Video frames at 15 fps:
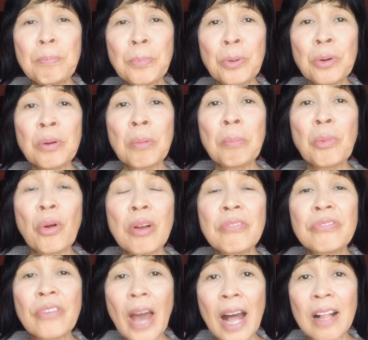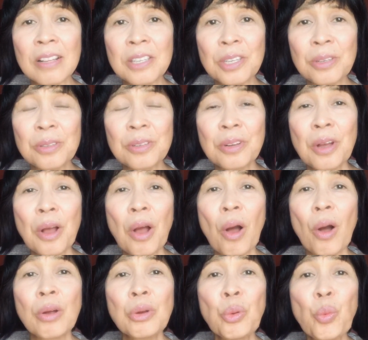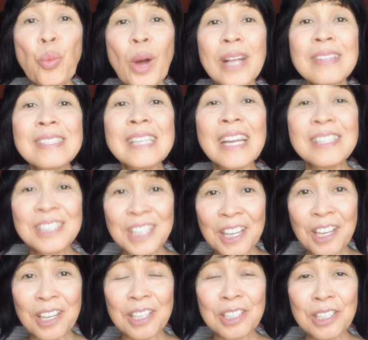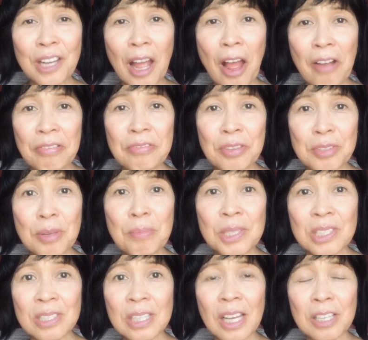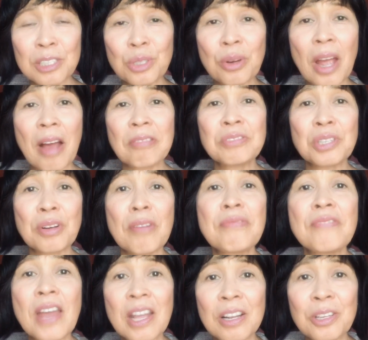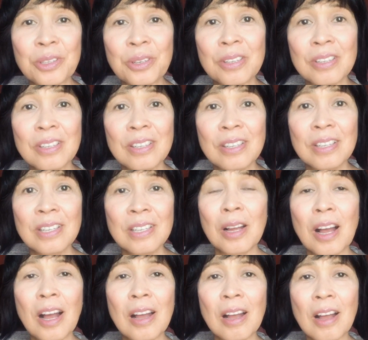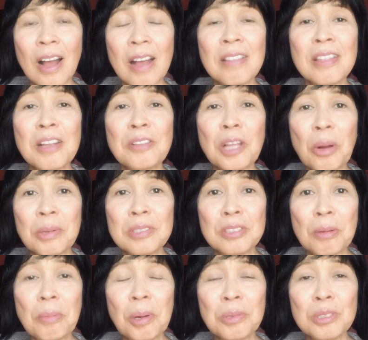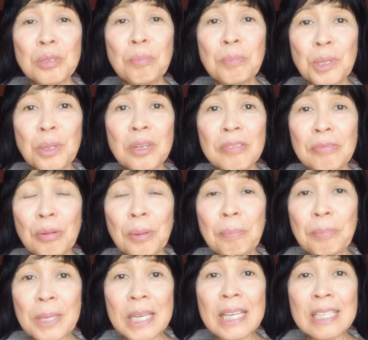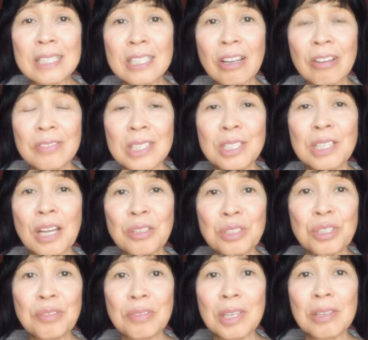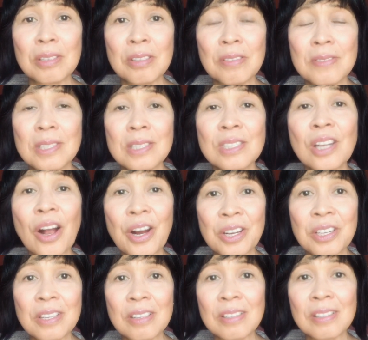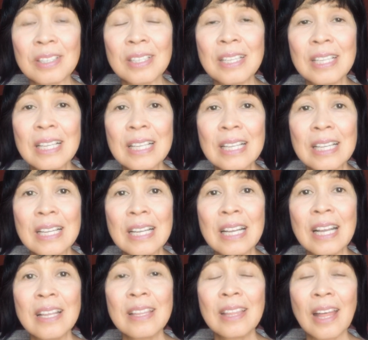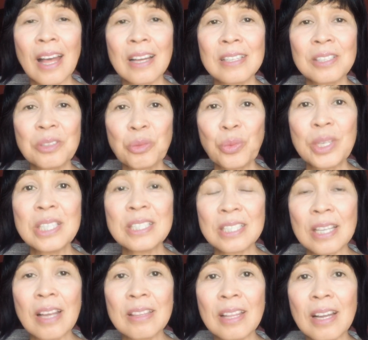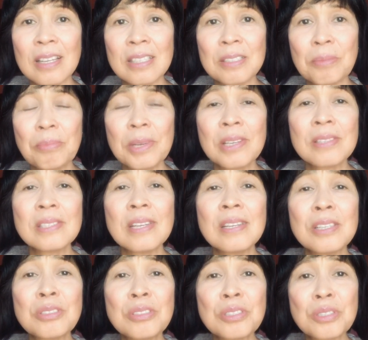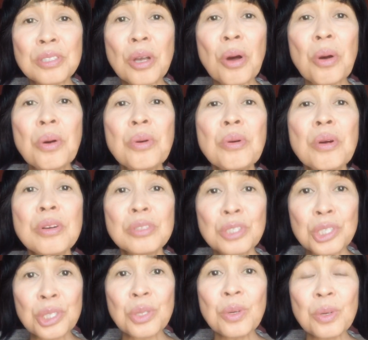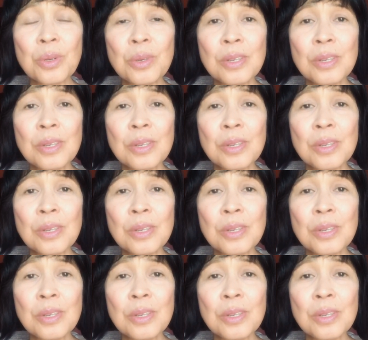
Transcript: put more value on what they did after the mistakes or after a failure. I think that was the most beautiful piece of this interview, of this article, that when he said that, because it is so true.